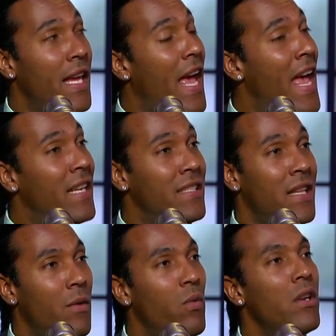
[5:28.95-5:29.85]
He asks a
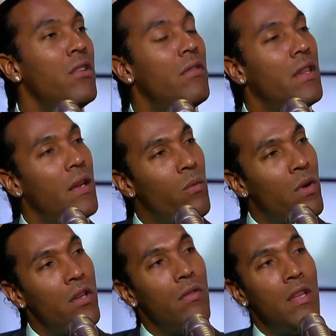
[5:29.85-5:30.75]
lot, what do you think?
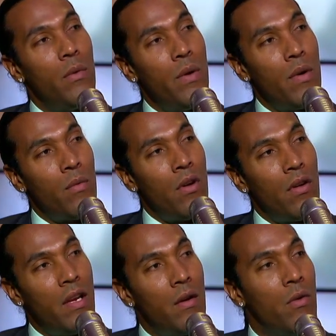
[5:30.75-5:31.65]
What do you think we went wrong
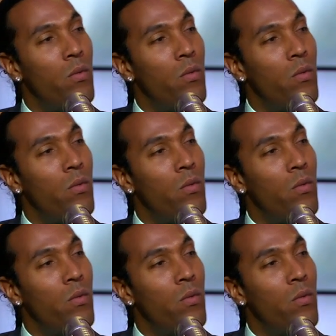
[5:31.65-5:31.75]
here?